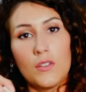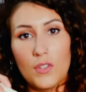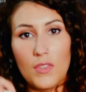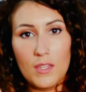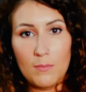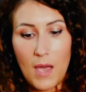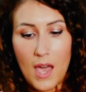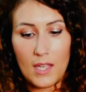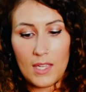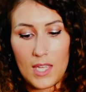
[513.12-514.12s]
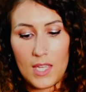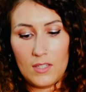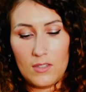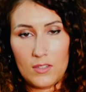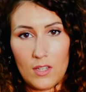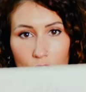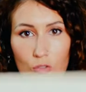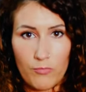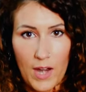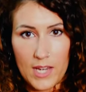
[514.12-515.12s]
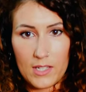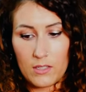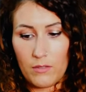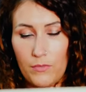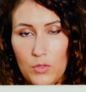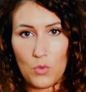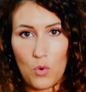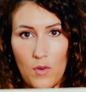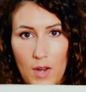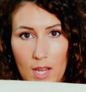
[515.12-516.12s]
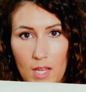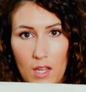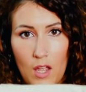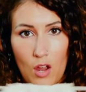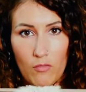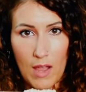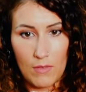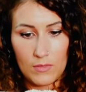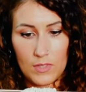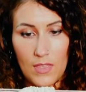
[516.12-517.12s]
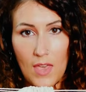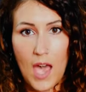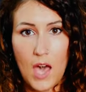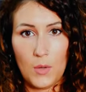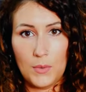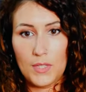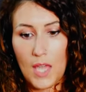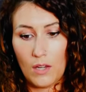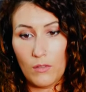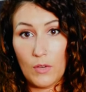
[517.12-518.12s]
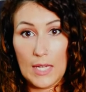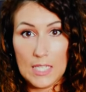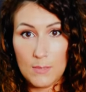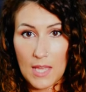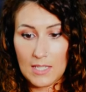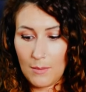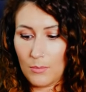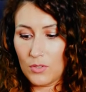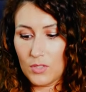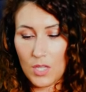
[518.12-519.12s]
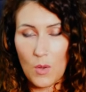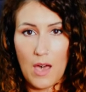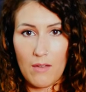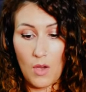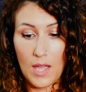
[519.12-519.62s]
So this bag is great for storing around the house and for any spare tampons that you have.